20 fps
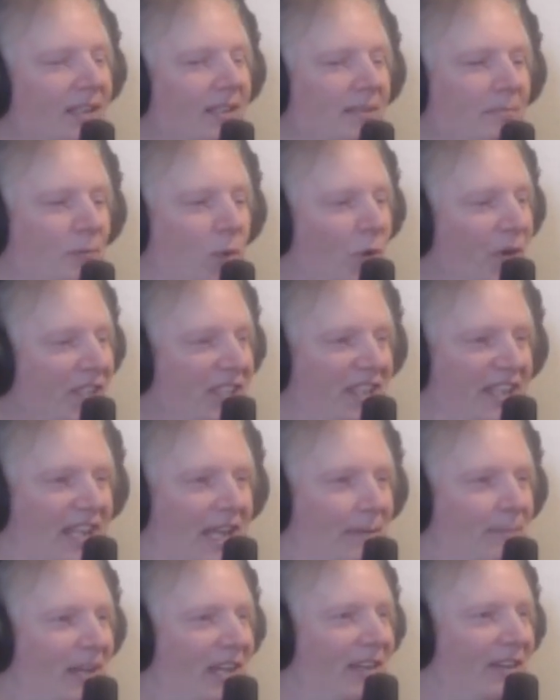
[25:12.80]
Poison
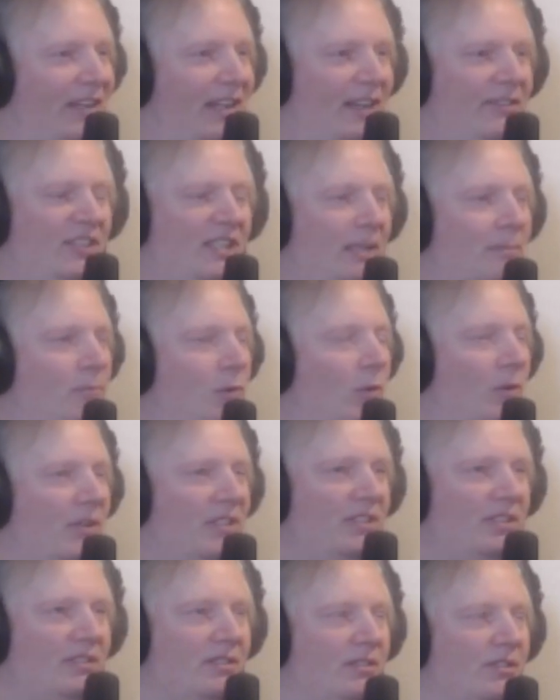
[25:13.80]
came out. I've seen
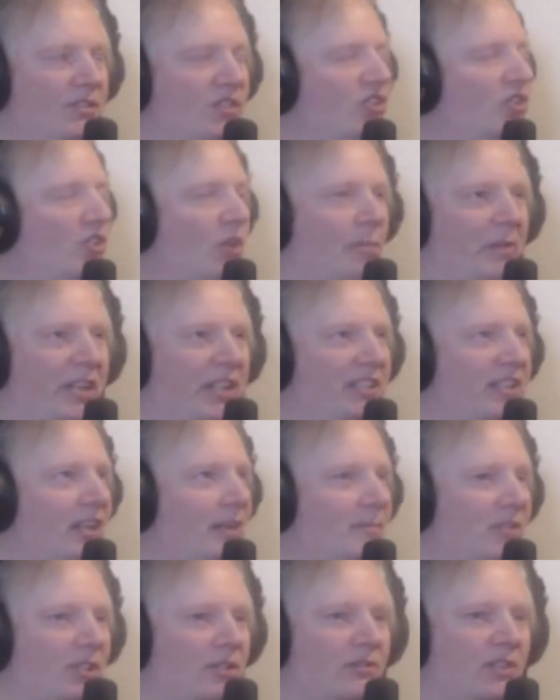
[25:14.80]
Poison so many
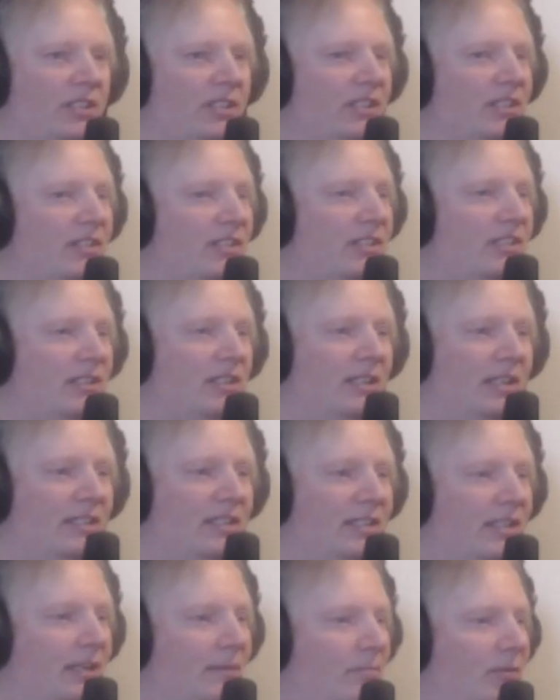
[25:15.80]
times over the years. I'd
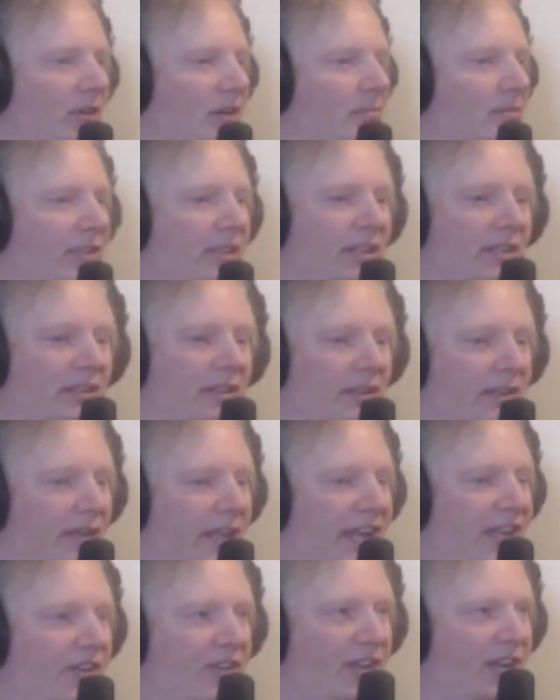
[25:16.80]
say probably
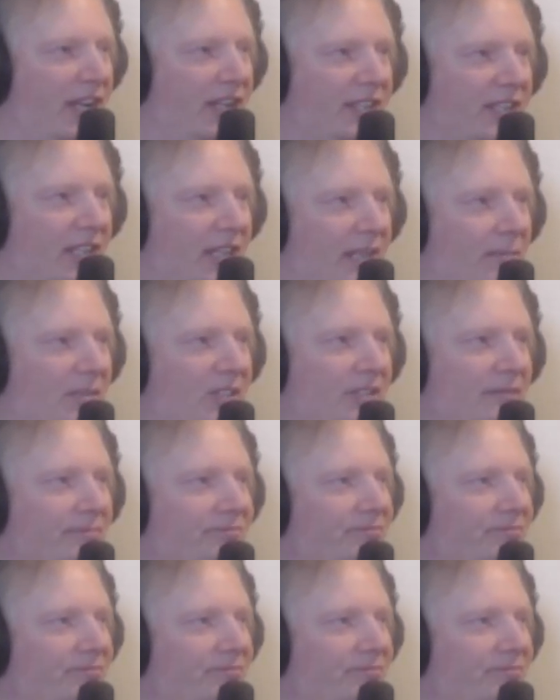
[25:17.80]
8 or 9 times.